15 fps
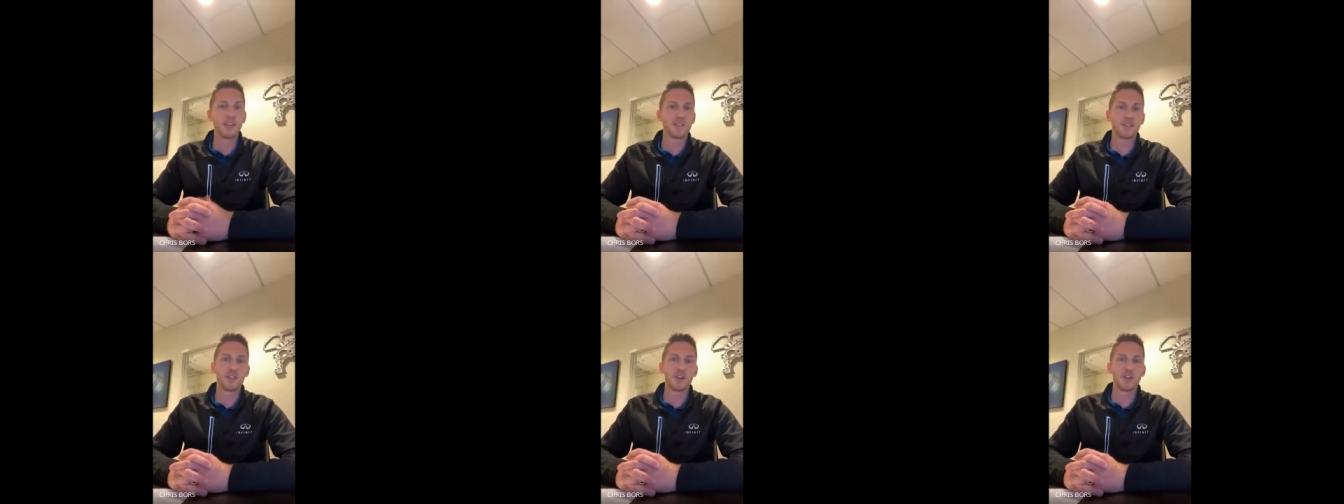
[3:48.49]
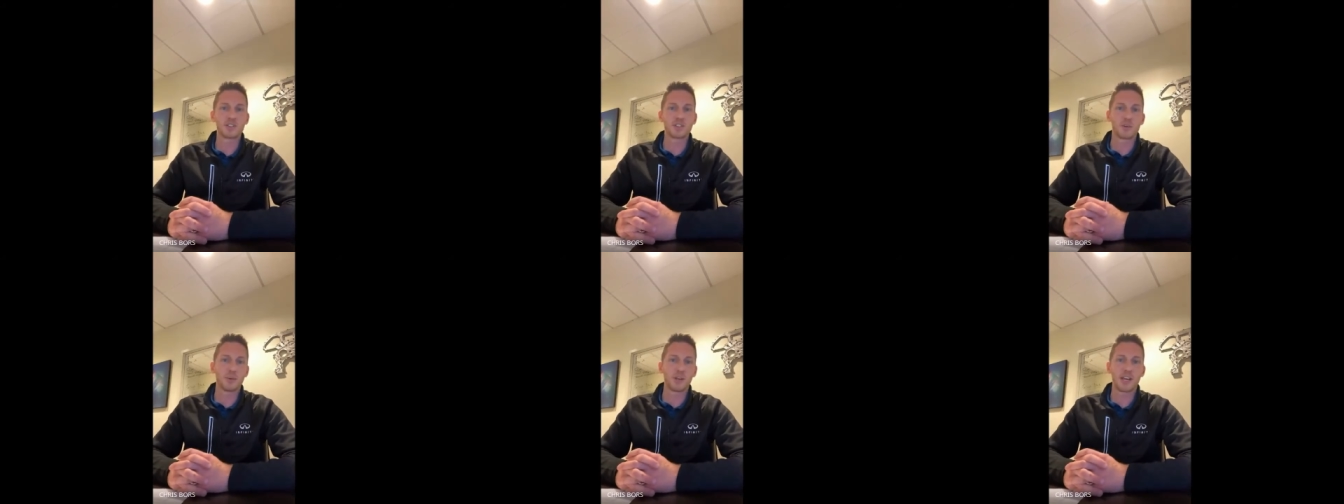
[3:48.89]
If you notice
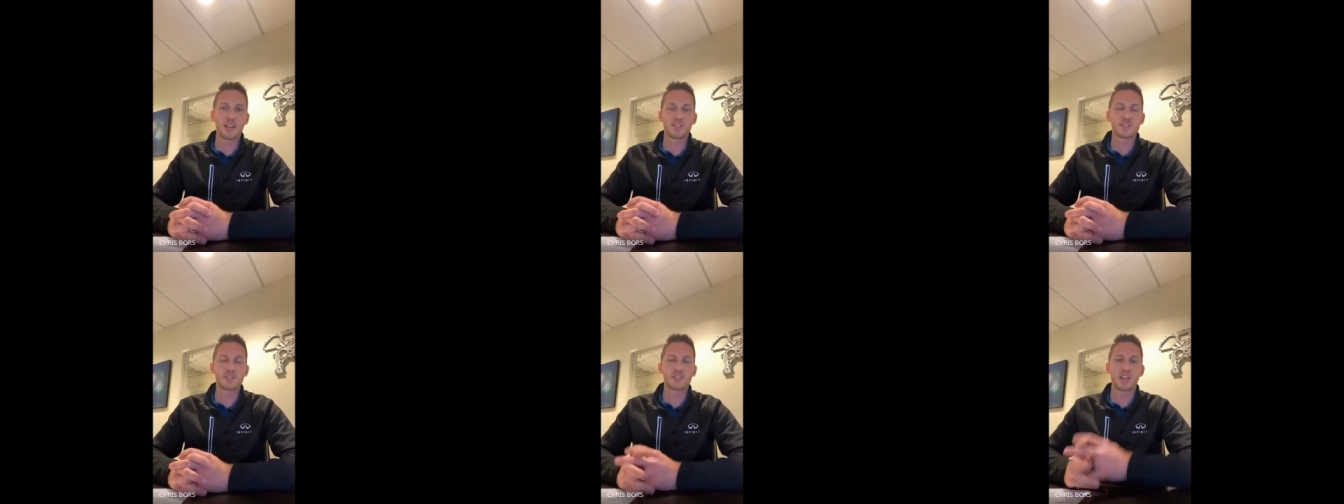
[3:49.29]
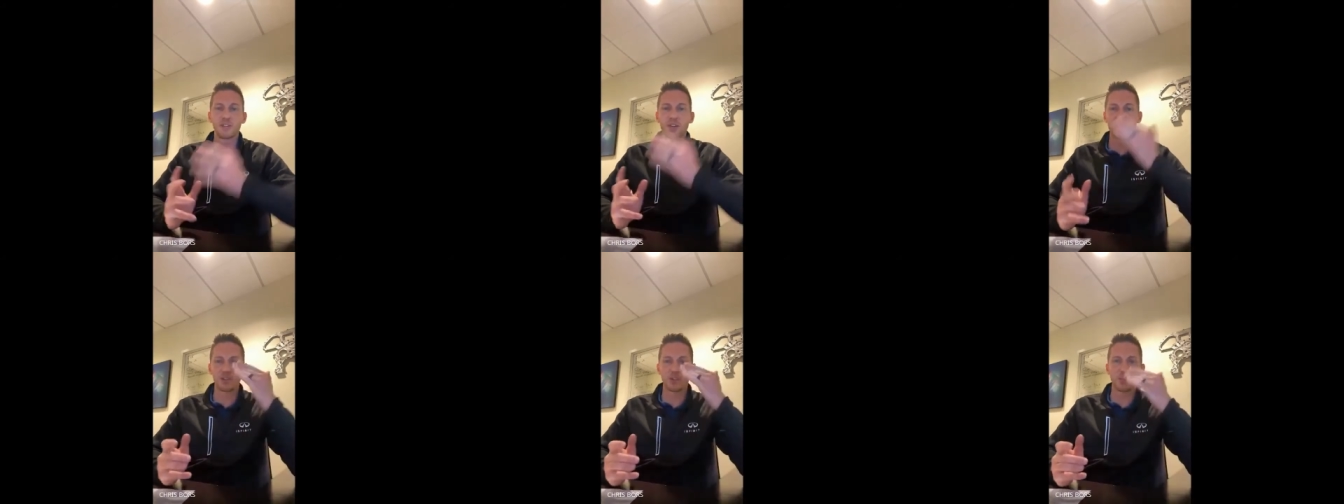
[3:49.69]
somebody has kind of
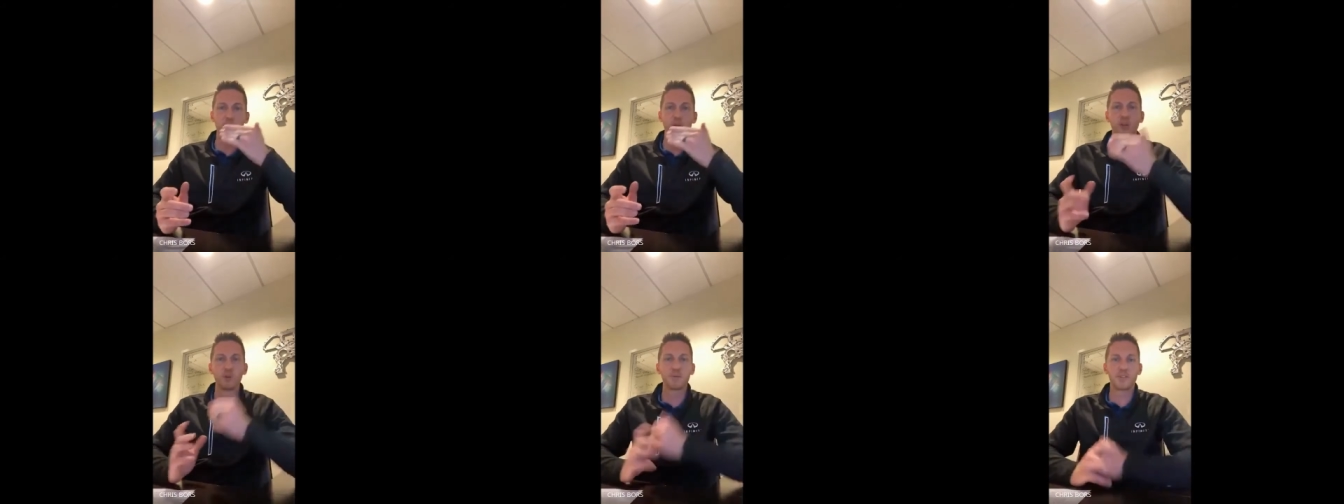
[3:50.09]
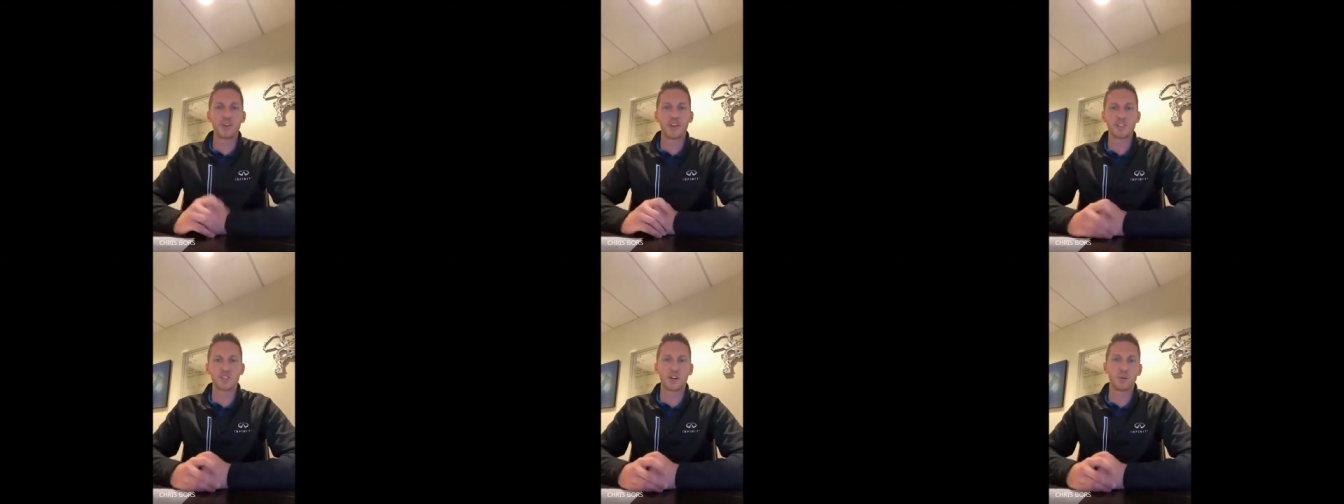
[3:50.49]
a doom and gloom
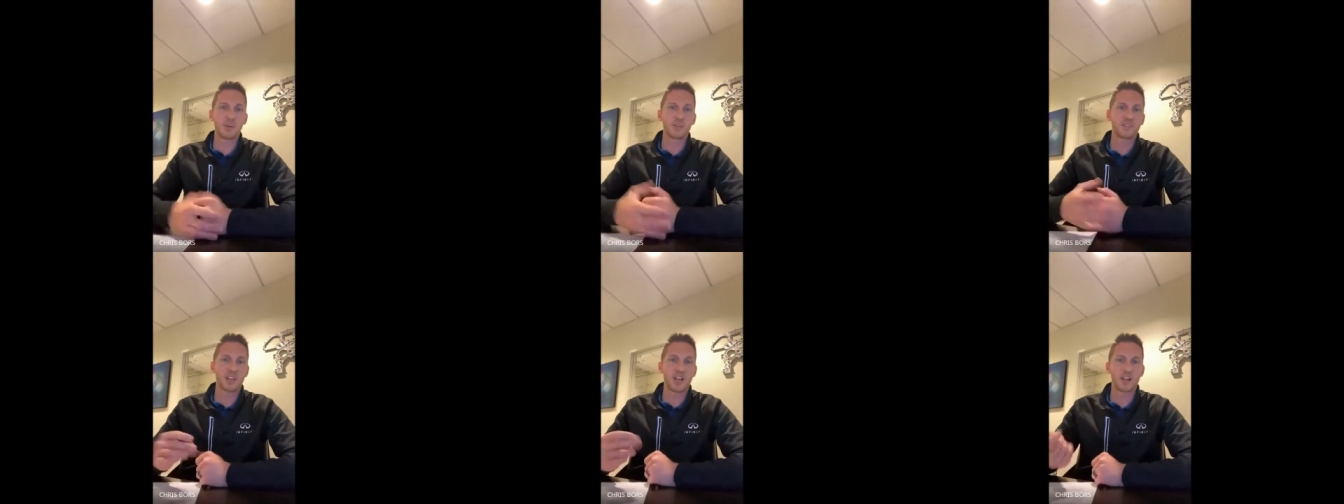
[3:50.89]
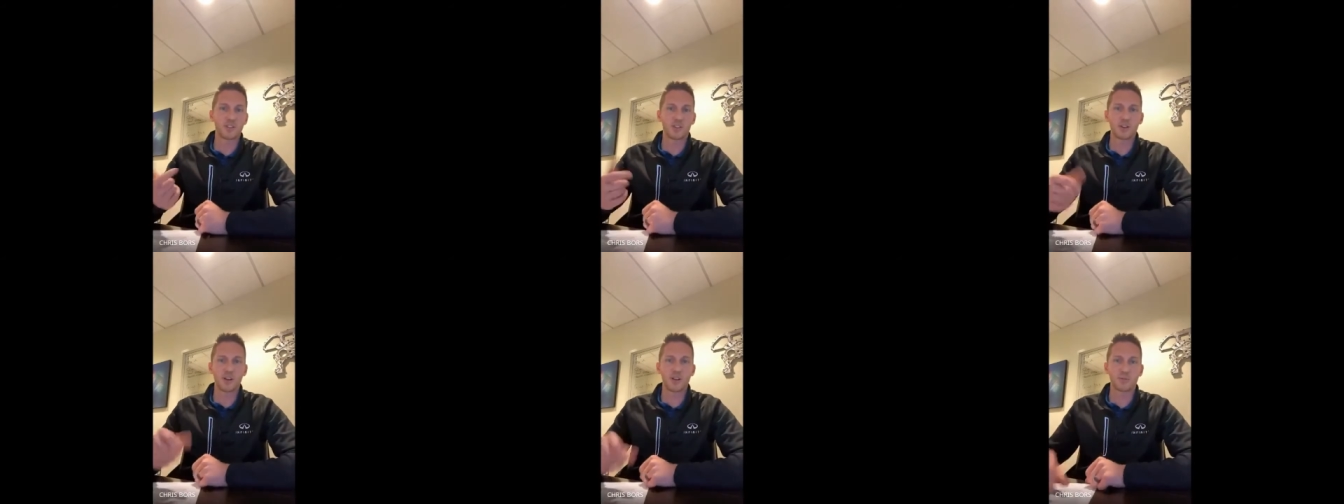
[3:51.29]
face on, we have to kind of
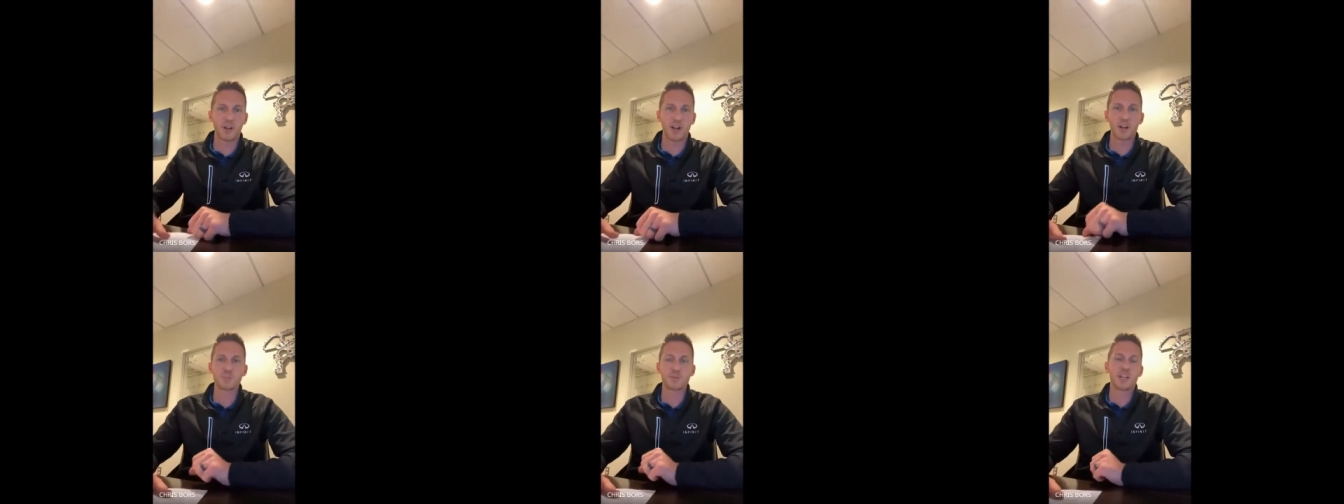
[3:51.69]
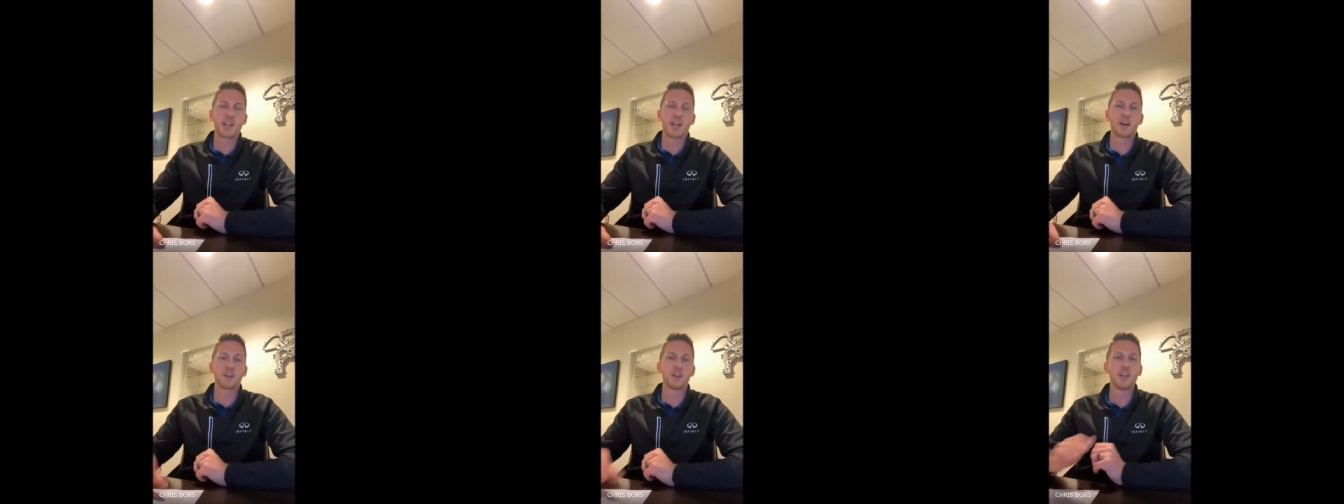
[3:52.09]
turn that frown upside
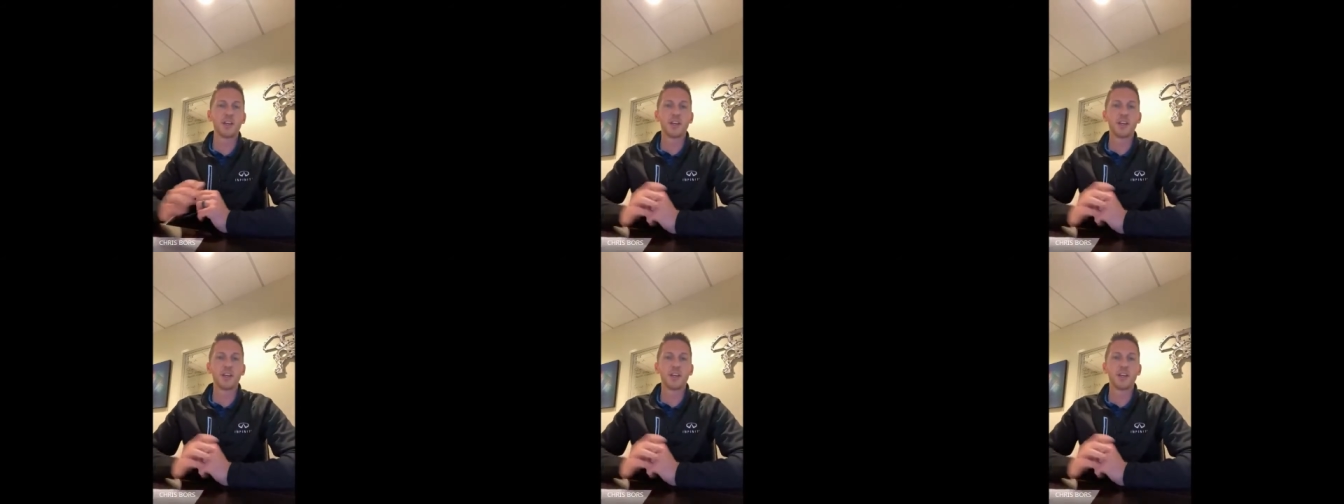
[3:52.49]
down.